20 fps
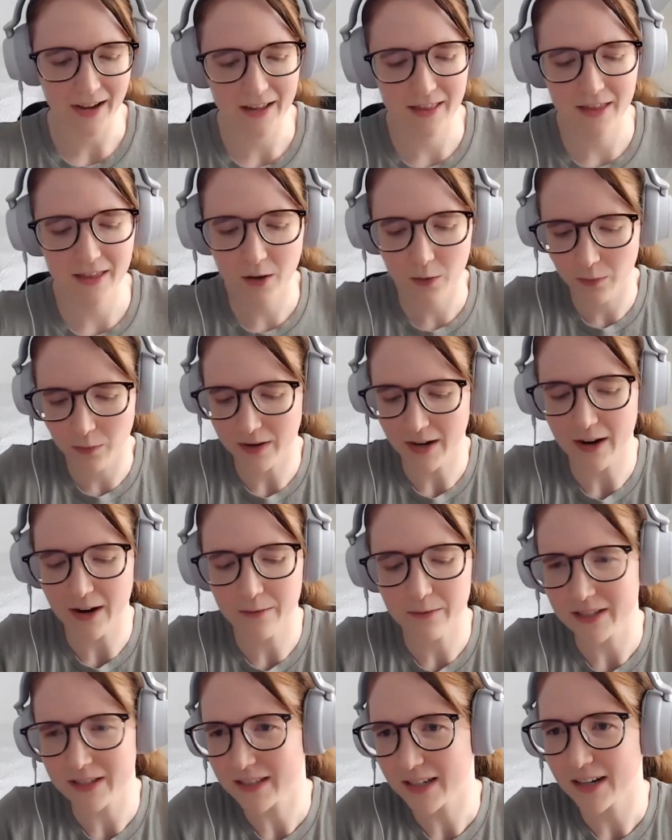think when I
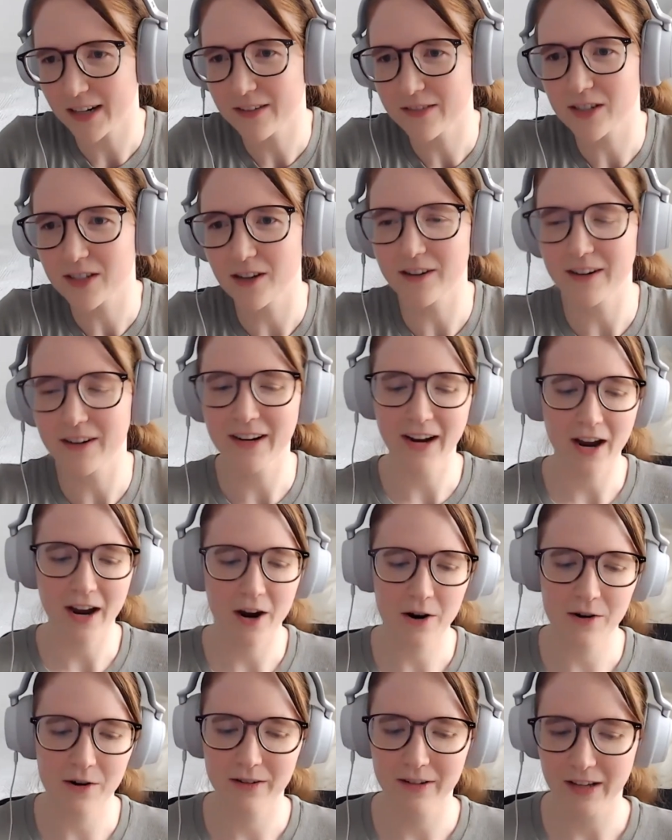was kind of starting
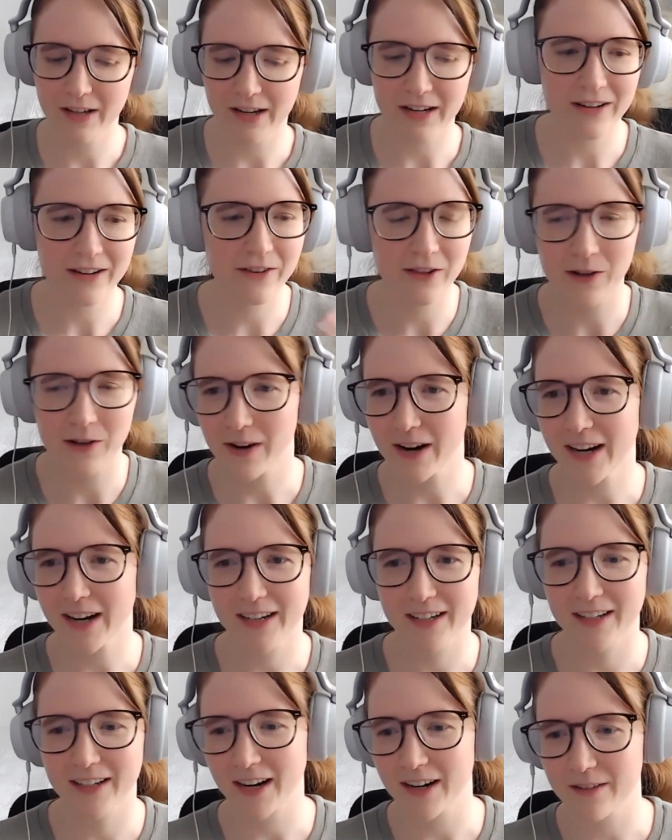out, and even though
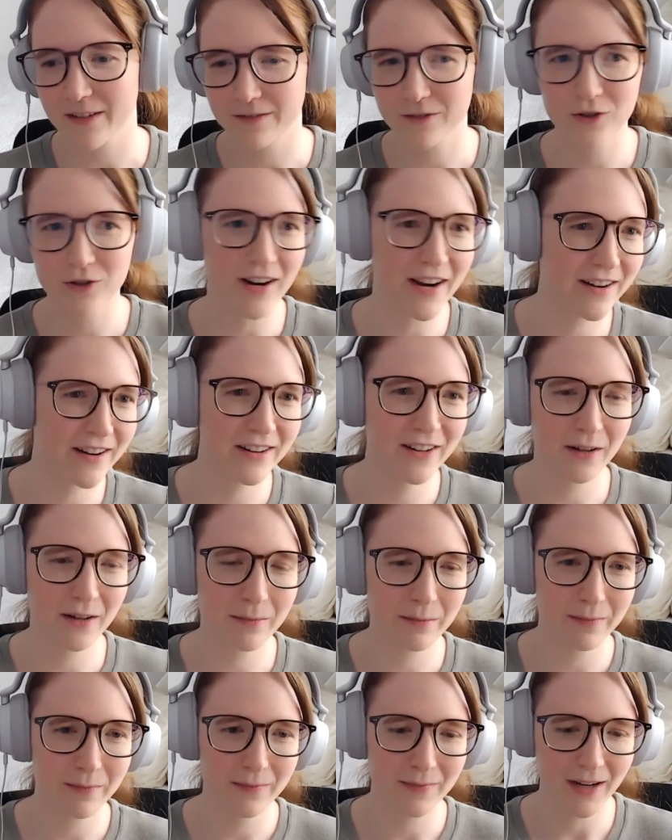I kind of tried
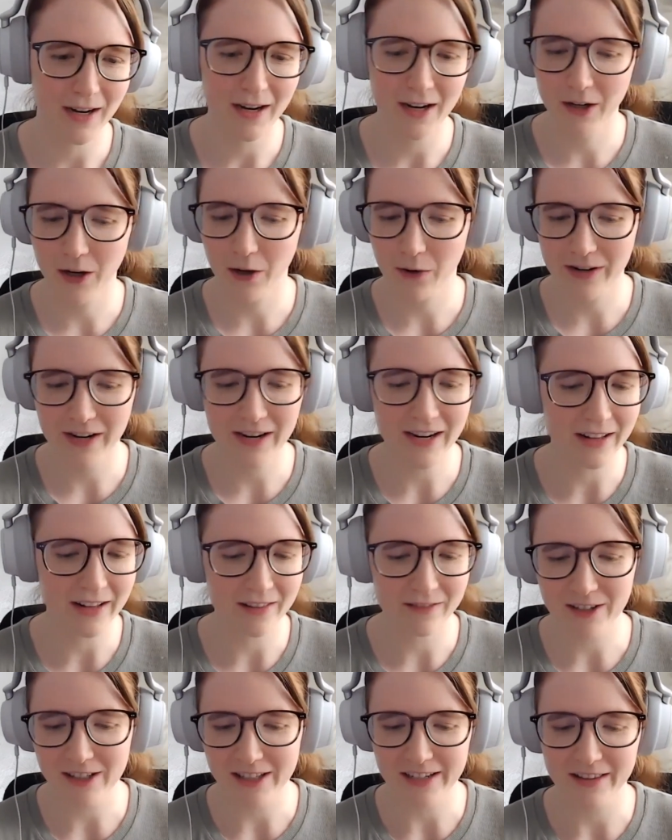coding
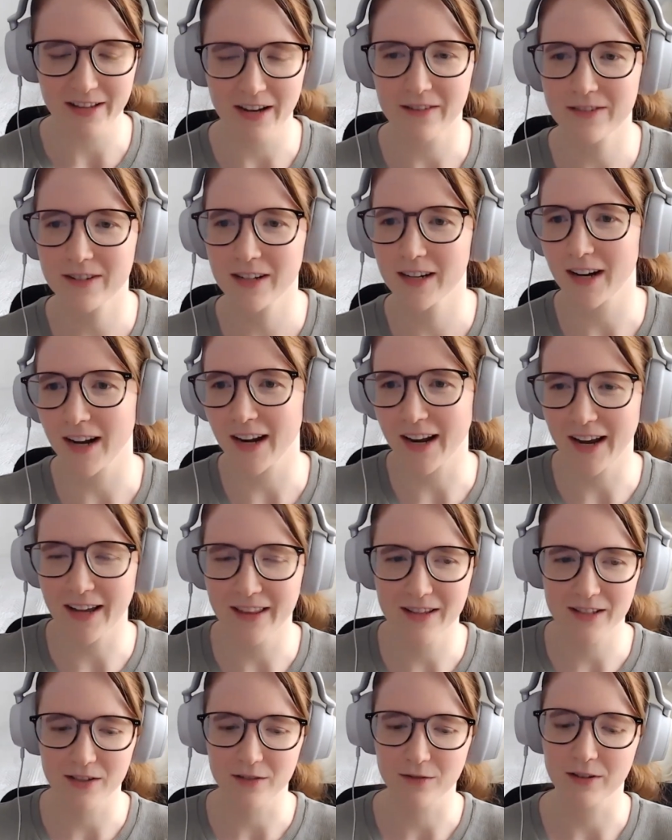and really loved it. I
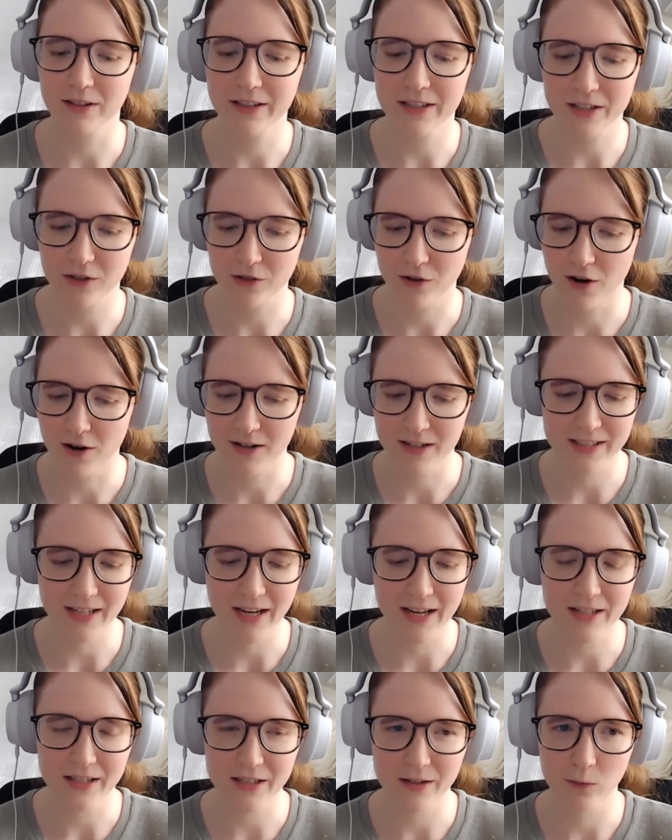had this really strong
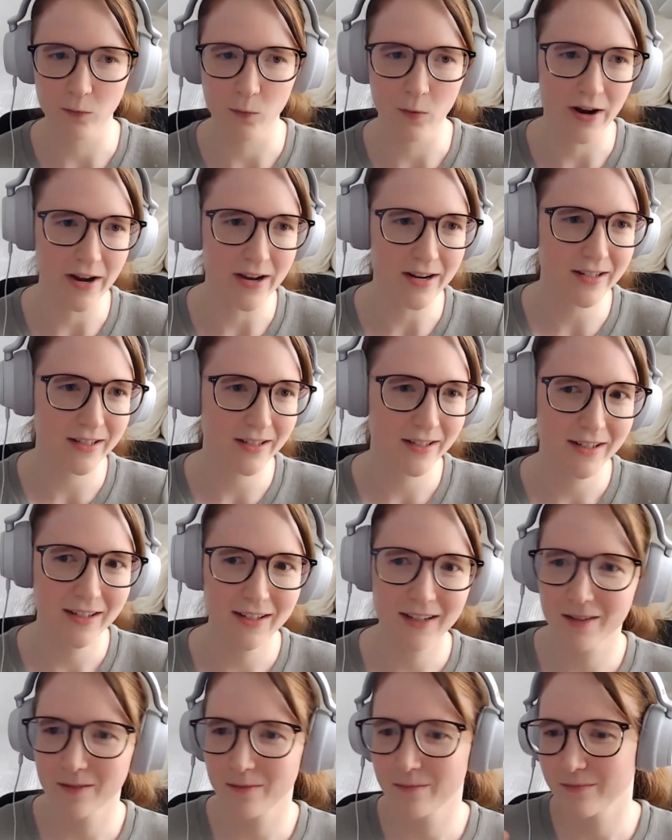sense of what
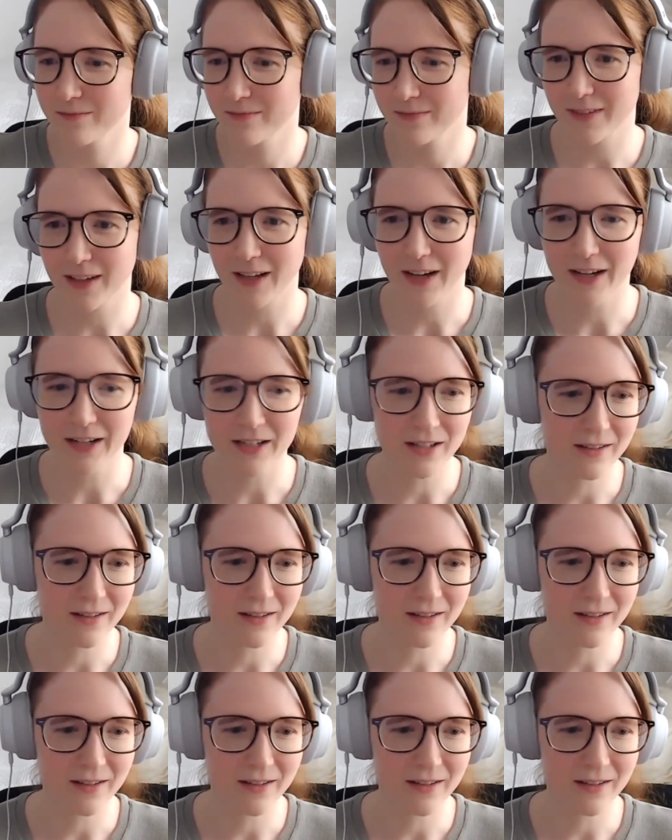an